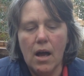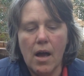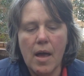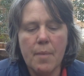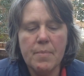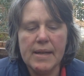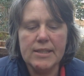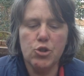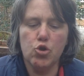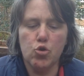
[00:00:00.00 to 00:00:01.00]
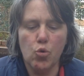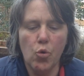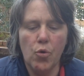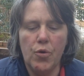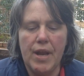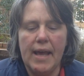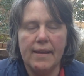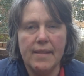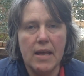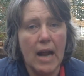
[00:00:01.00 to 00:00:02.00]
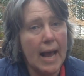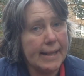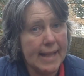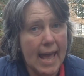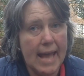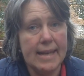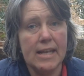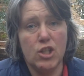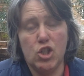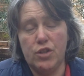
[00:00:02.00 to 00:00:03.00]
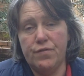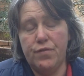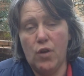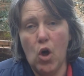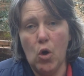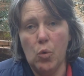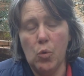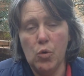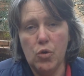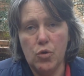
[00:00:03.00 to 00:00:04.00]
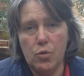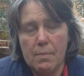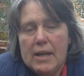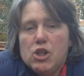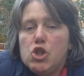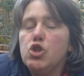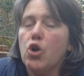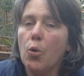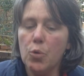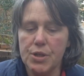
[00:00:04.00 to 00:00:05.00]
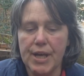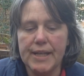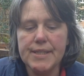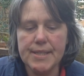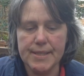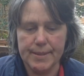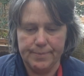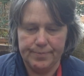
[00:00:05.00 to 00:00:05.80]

I am restoring the right energy flow to my shoulders,